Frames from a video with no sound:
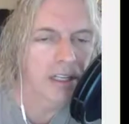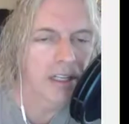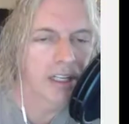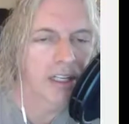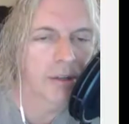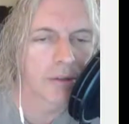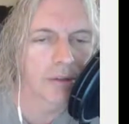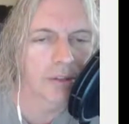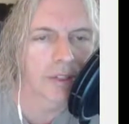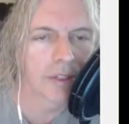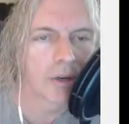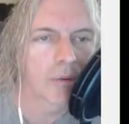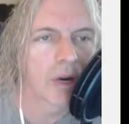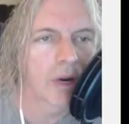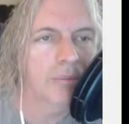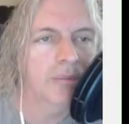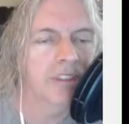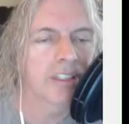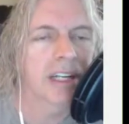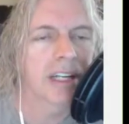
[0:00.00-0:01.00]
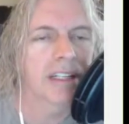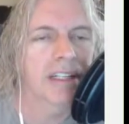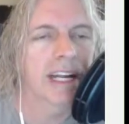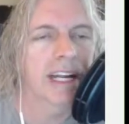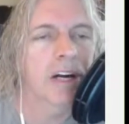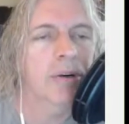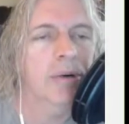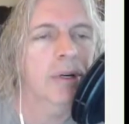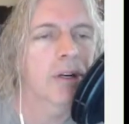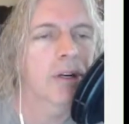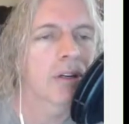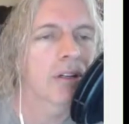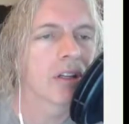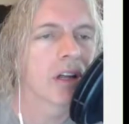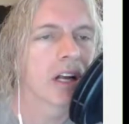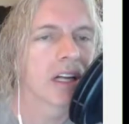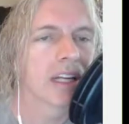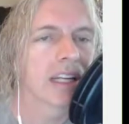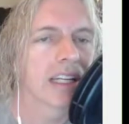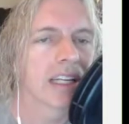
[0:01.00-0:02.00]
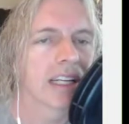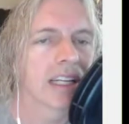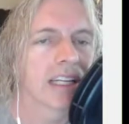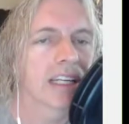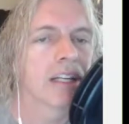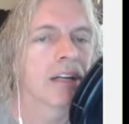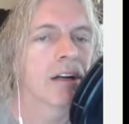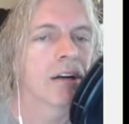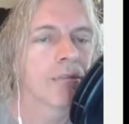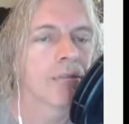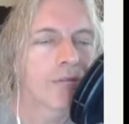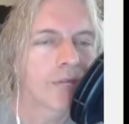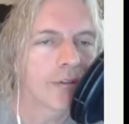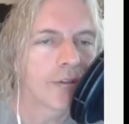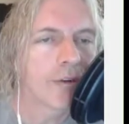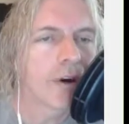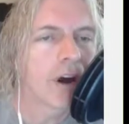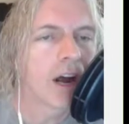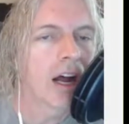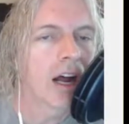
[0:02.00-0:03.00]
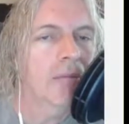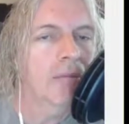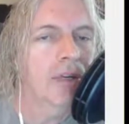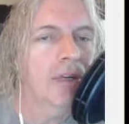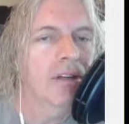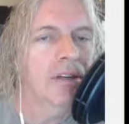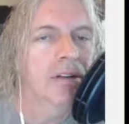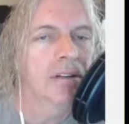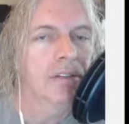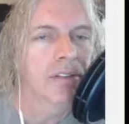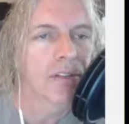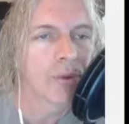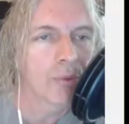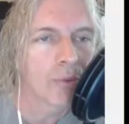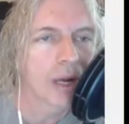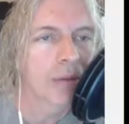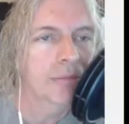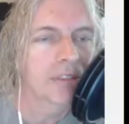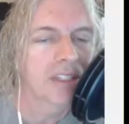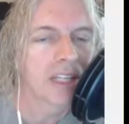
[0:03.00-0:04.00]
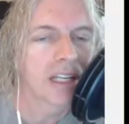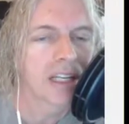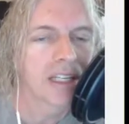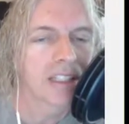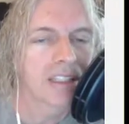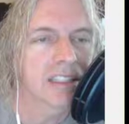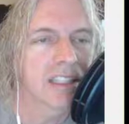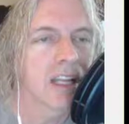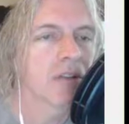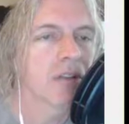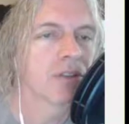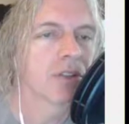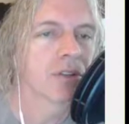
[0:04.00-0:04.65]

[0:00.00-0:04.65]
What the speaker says: Here's our website. Now we are logging in from the website itself.